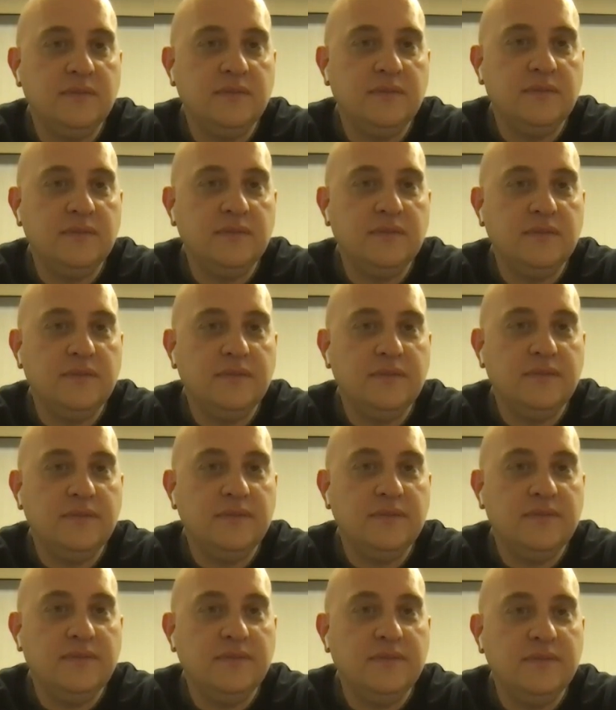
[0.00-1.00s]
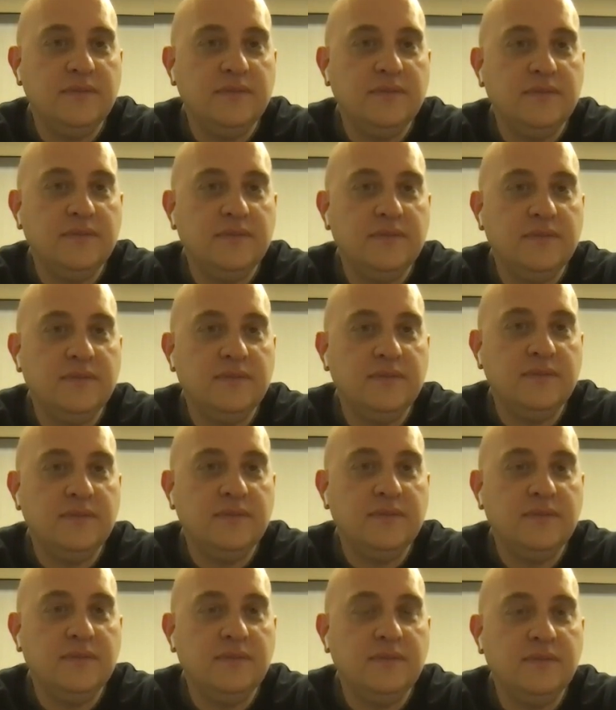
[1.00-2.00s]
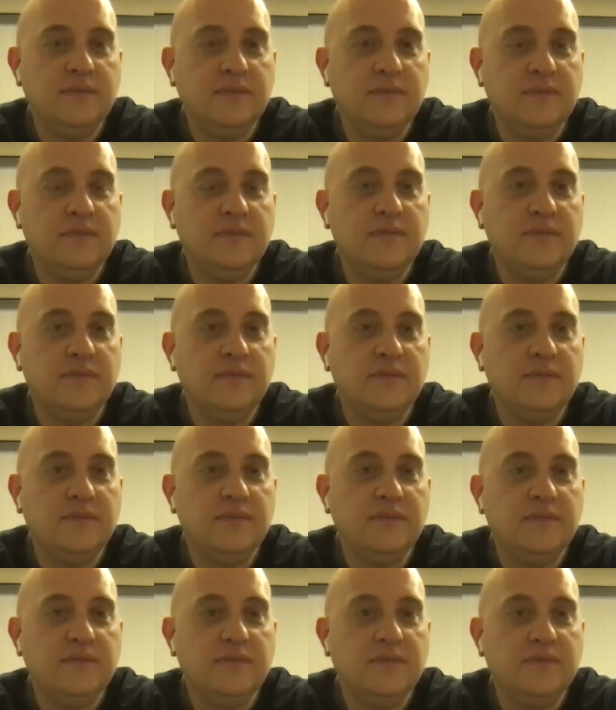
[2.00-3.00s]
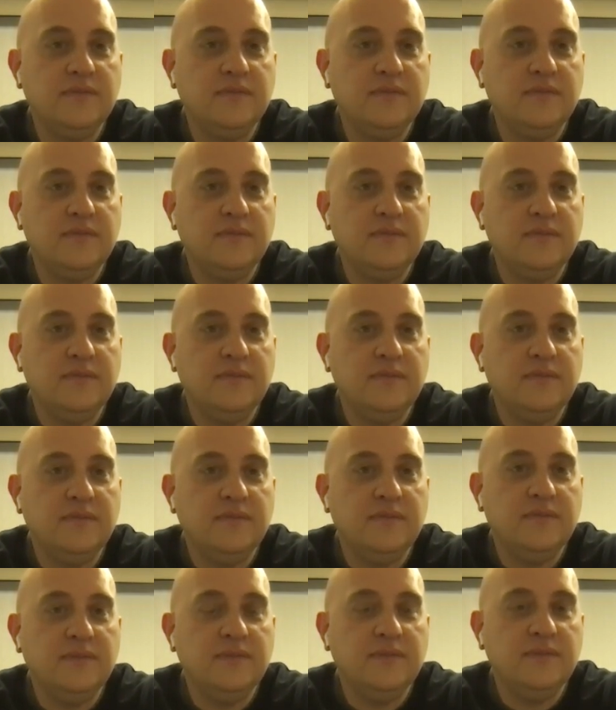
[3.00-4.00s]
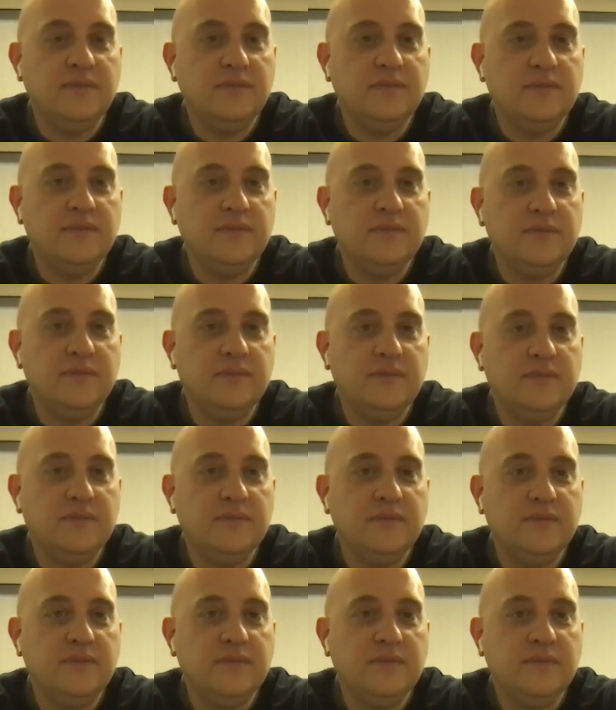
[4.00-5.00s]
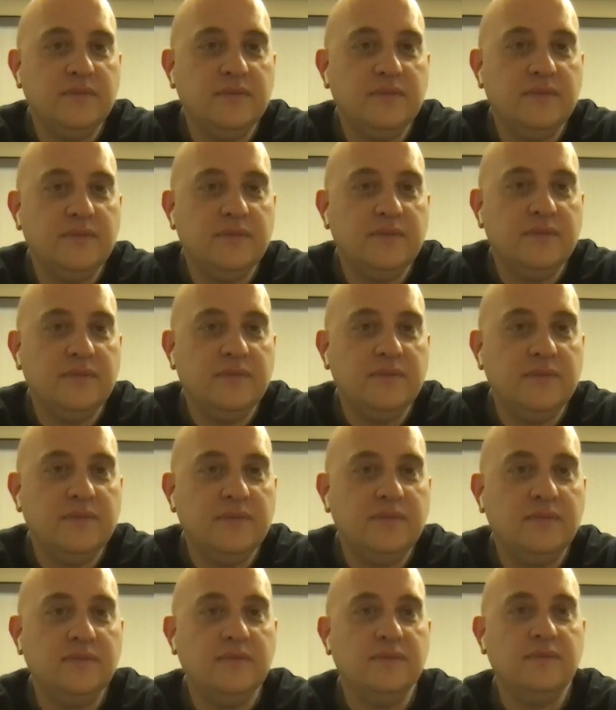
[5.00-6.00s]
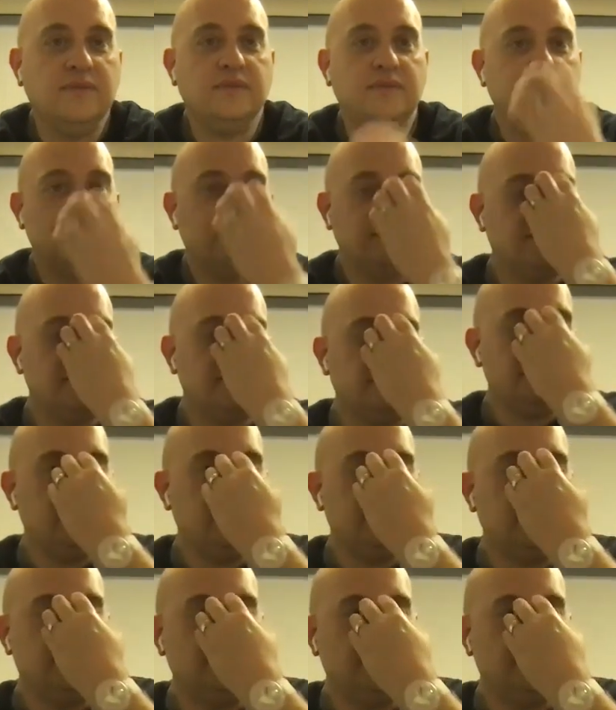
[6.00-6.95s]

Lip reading: (silent)